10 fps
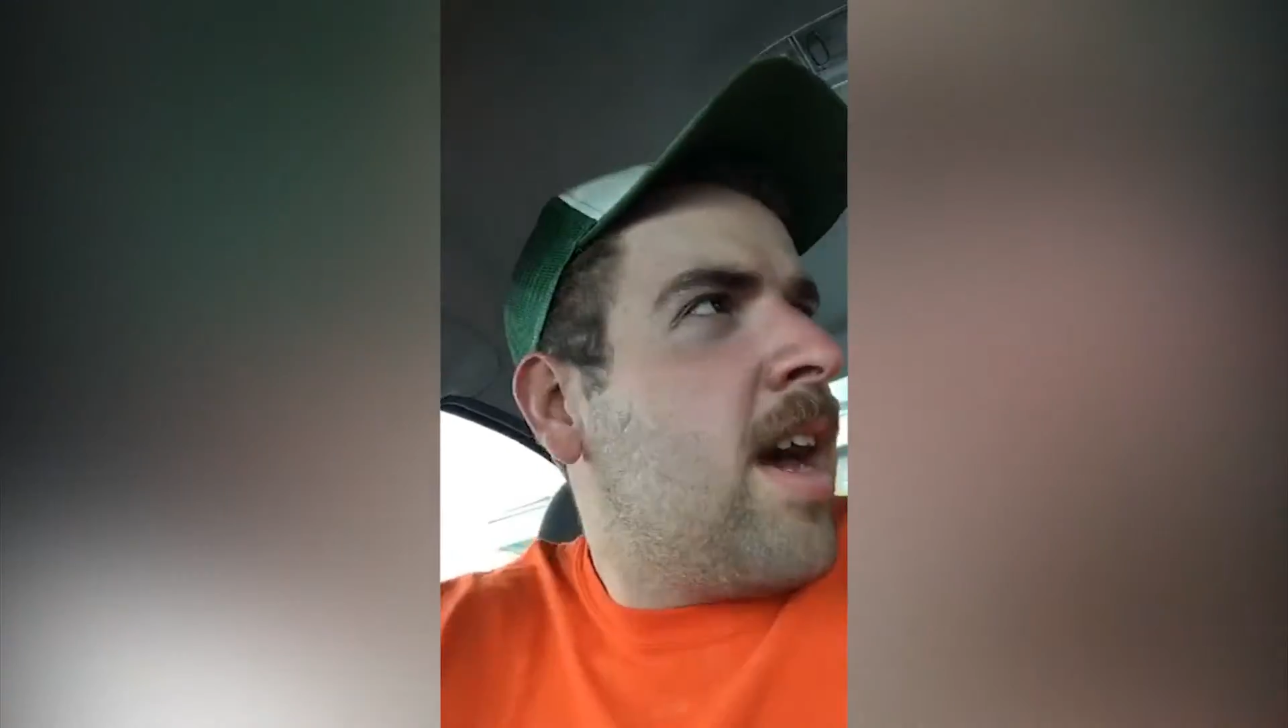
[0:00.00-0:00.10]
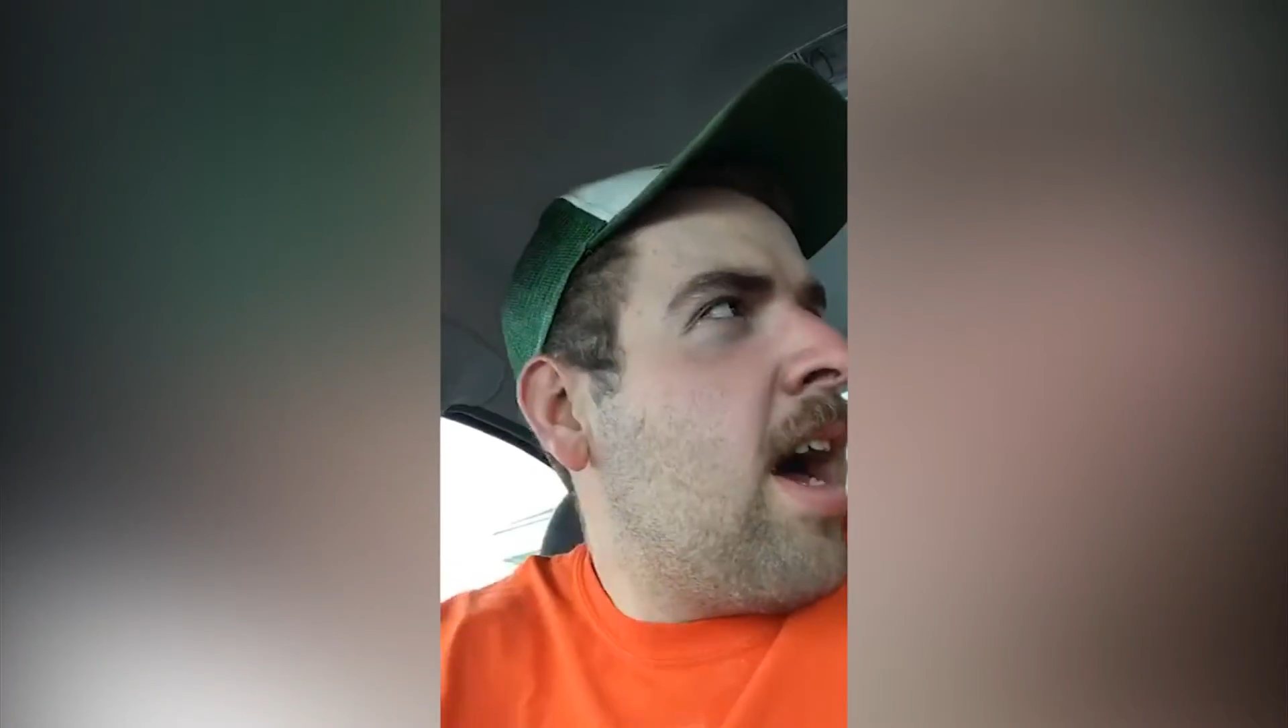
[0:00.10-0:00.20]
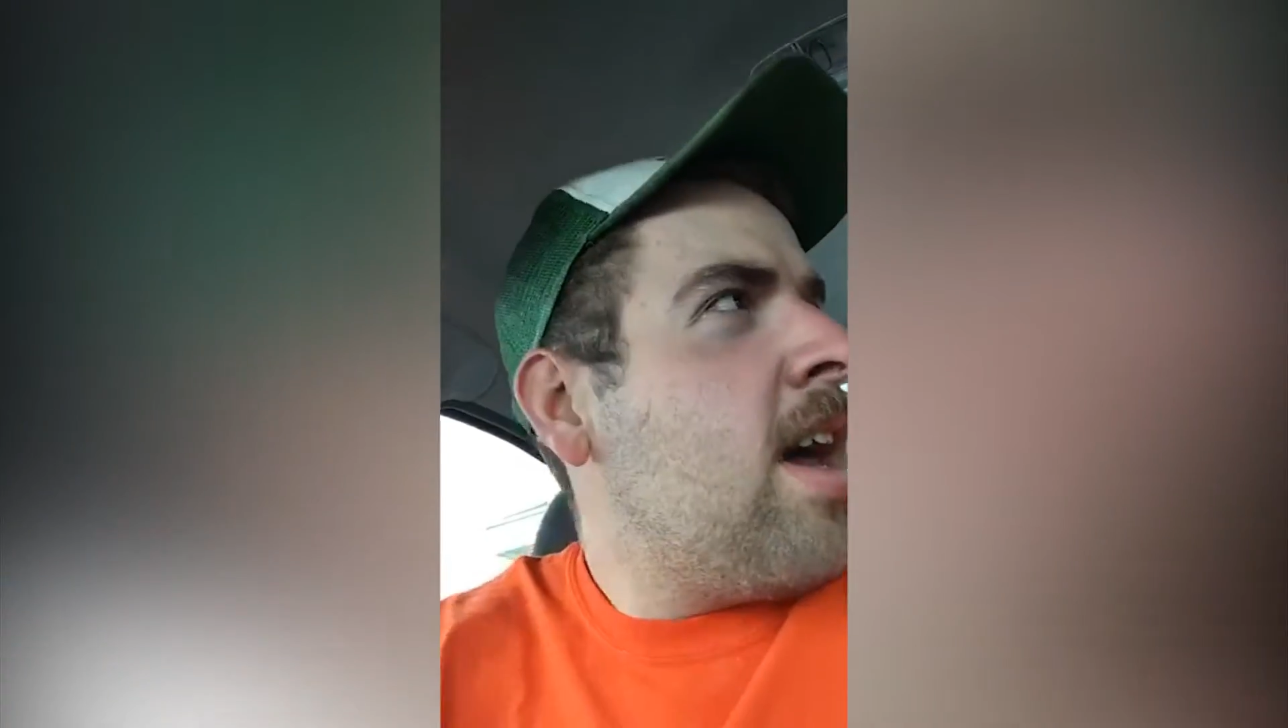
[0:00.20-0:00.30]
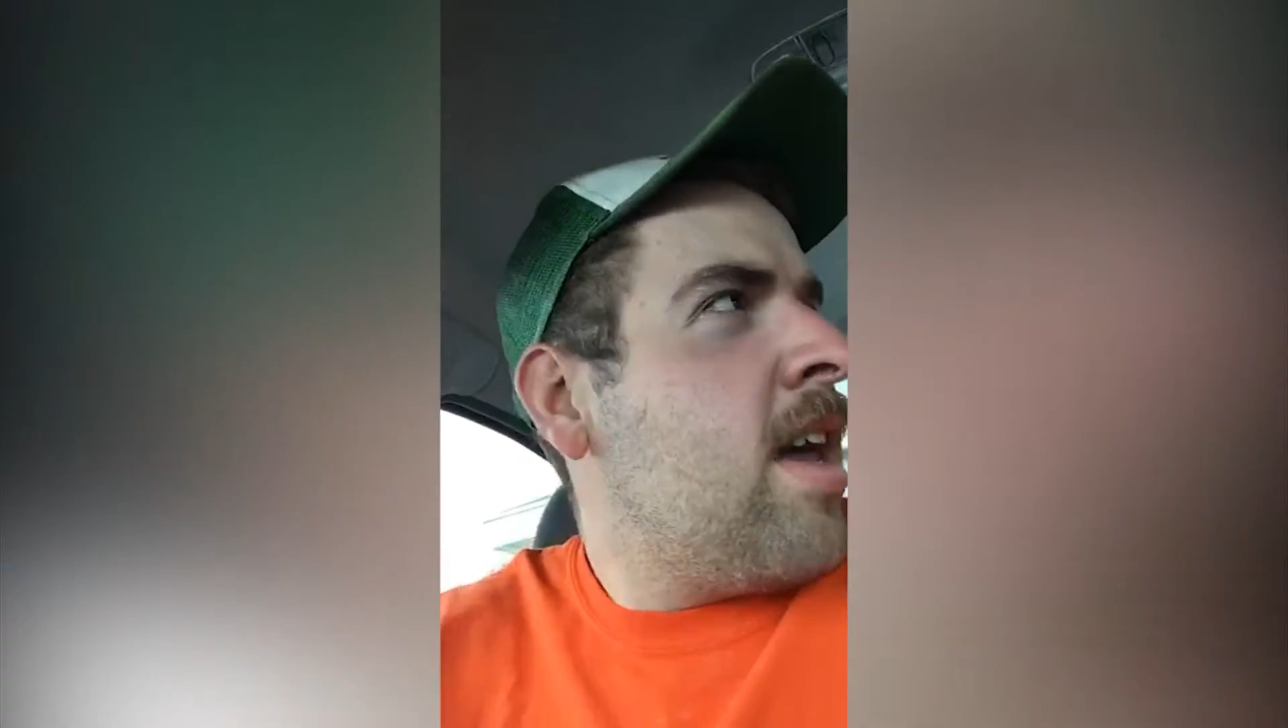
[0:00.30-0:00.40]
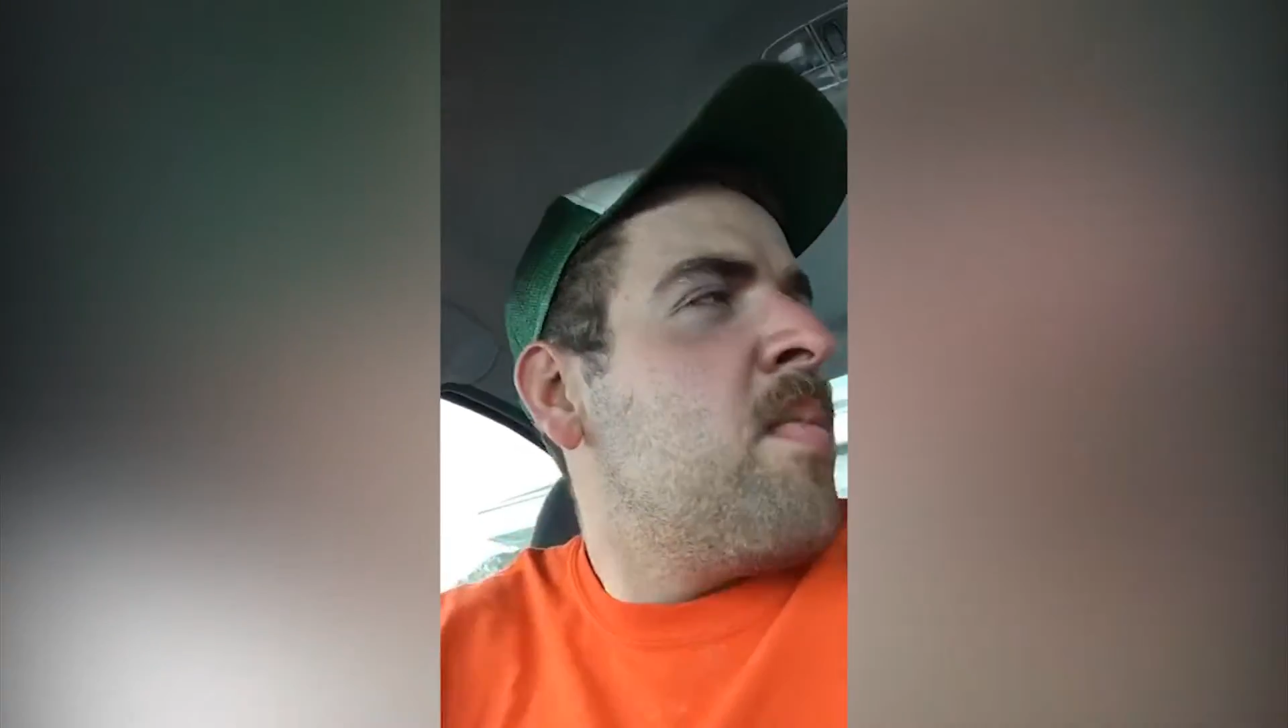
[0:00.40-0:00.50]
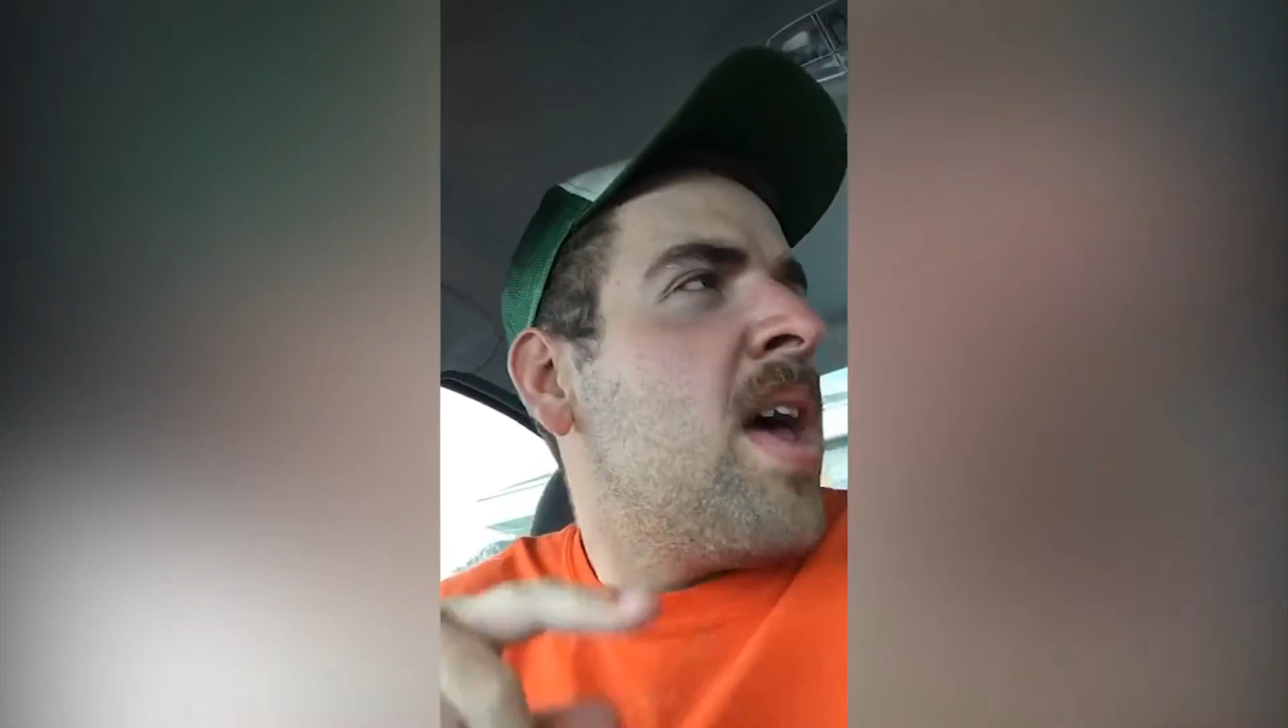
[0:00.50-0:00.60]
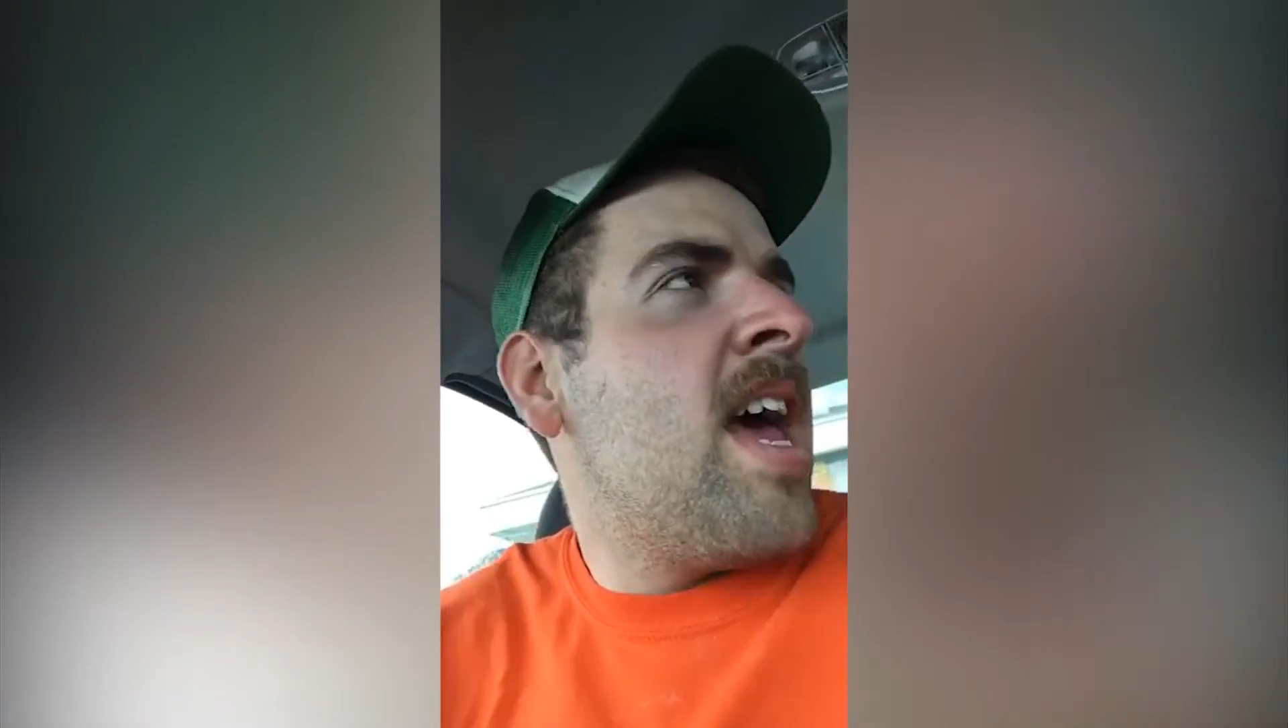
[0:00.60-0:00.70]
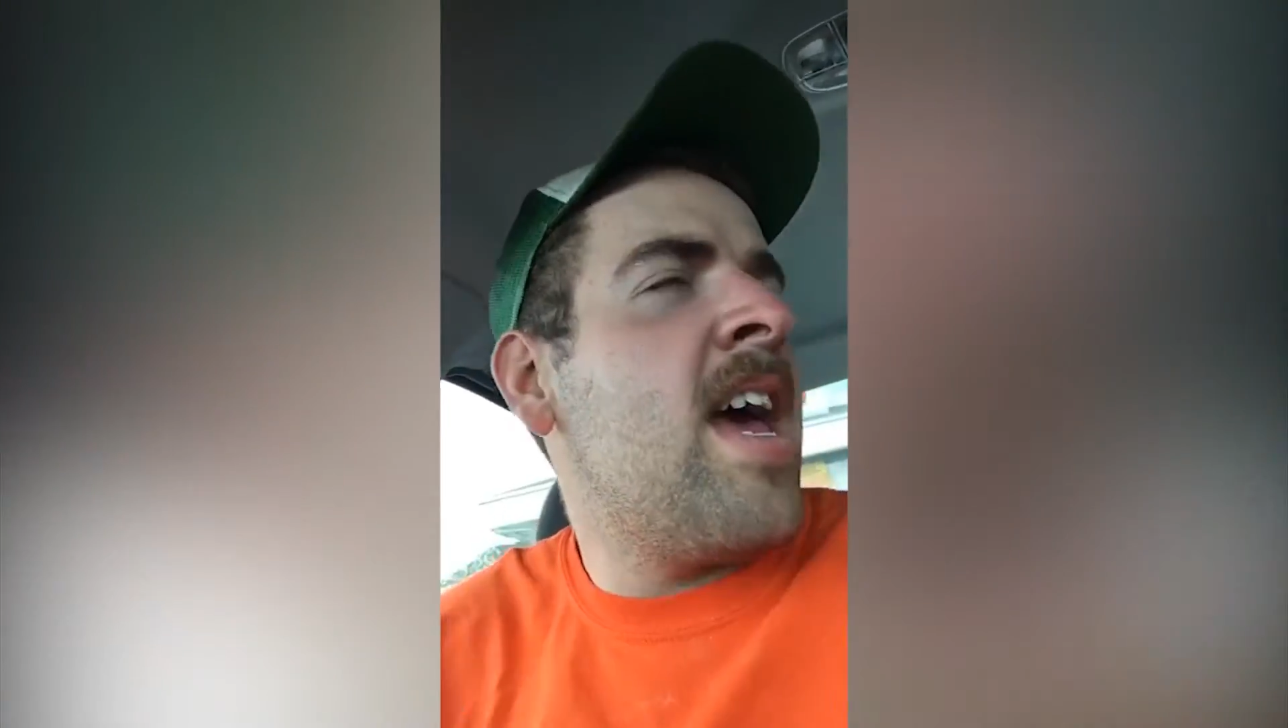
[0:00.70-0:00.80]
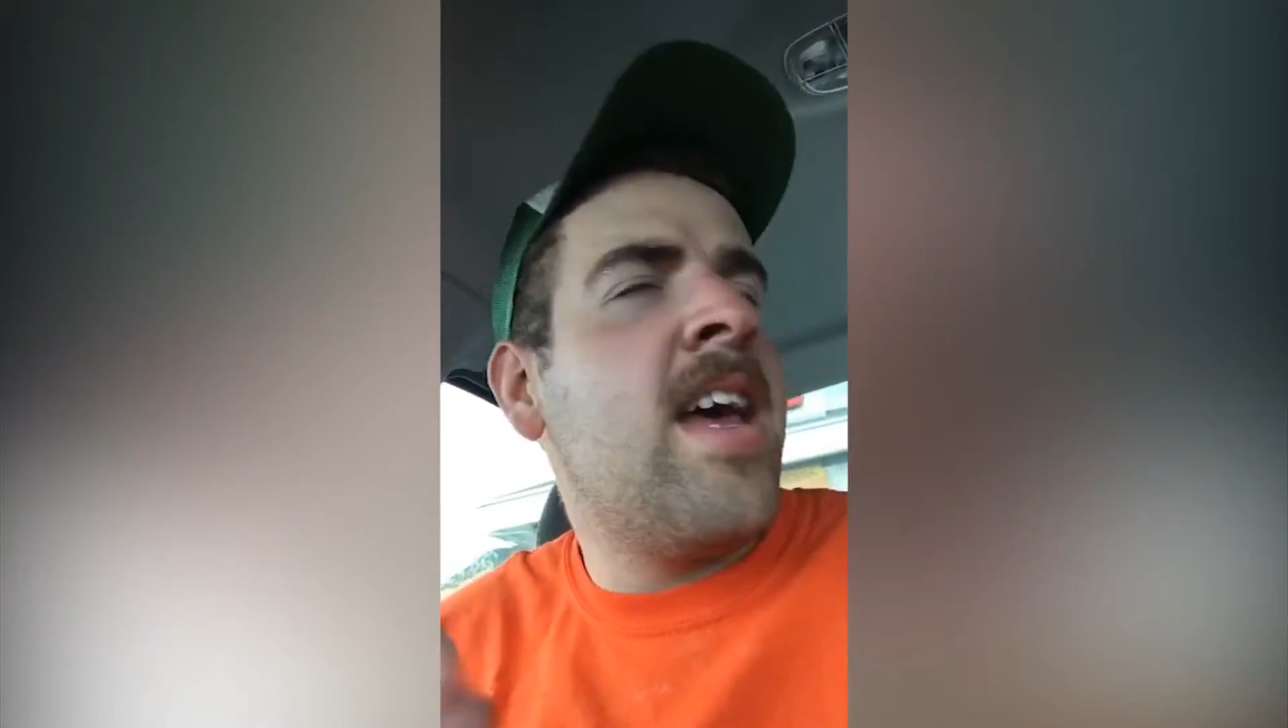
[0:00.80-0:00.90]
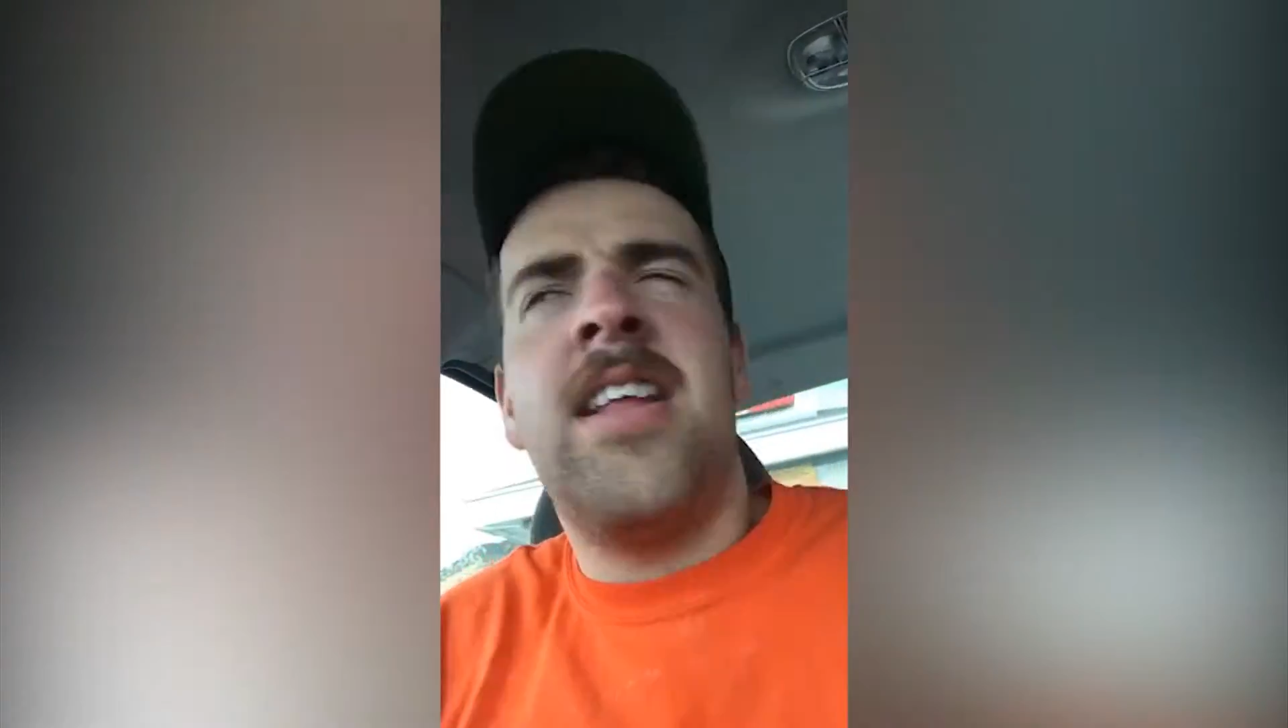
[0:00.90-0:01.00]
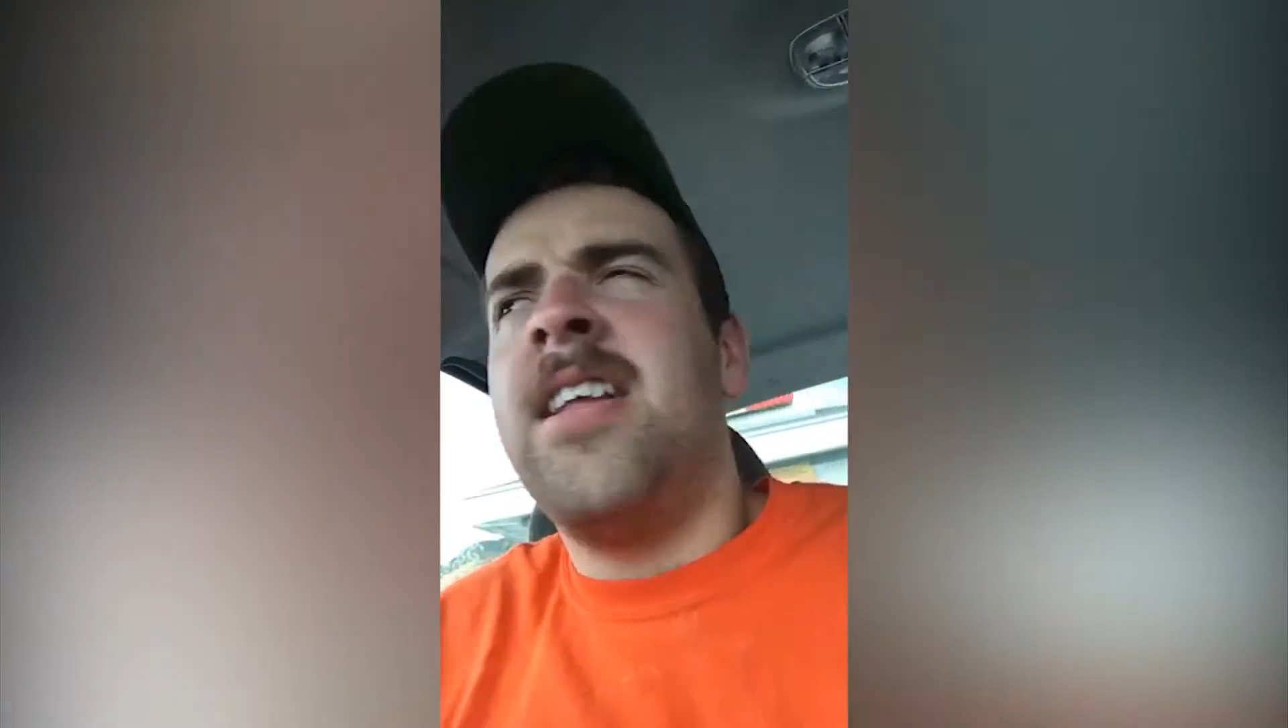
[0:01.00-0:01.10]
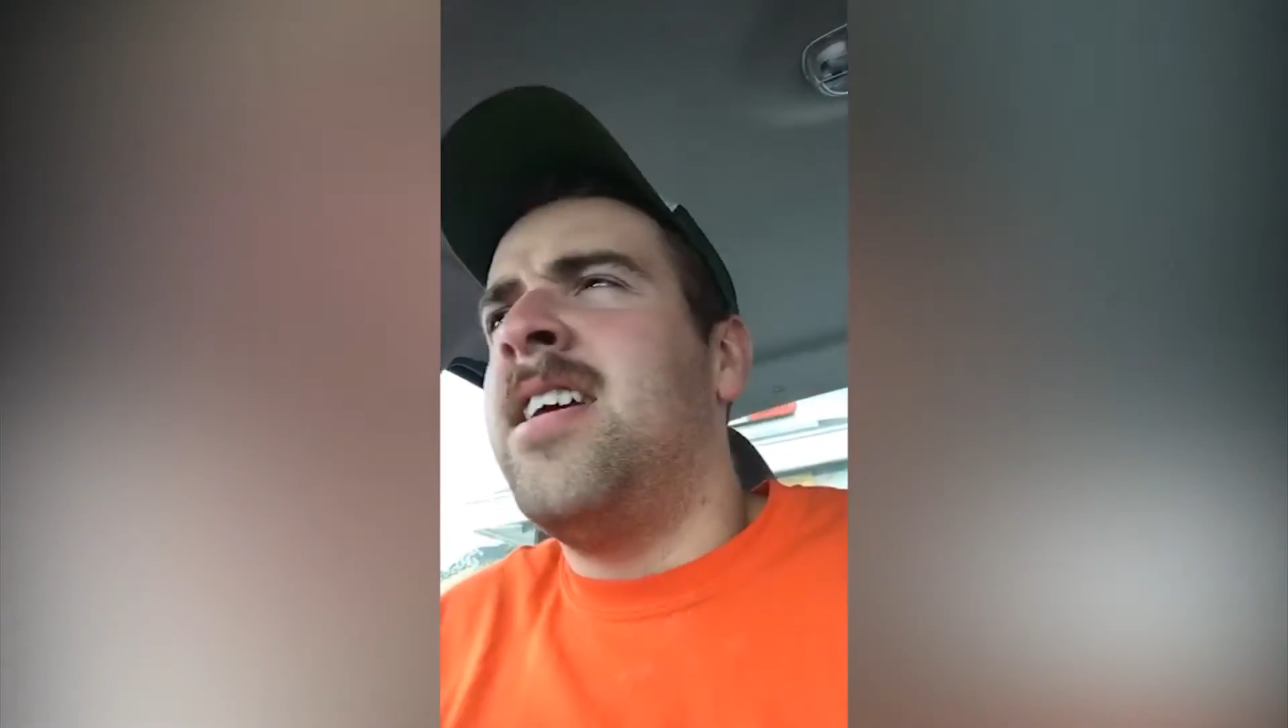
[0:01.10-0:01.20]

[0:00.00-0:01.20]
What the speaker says: I am at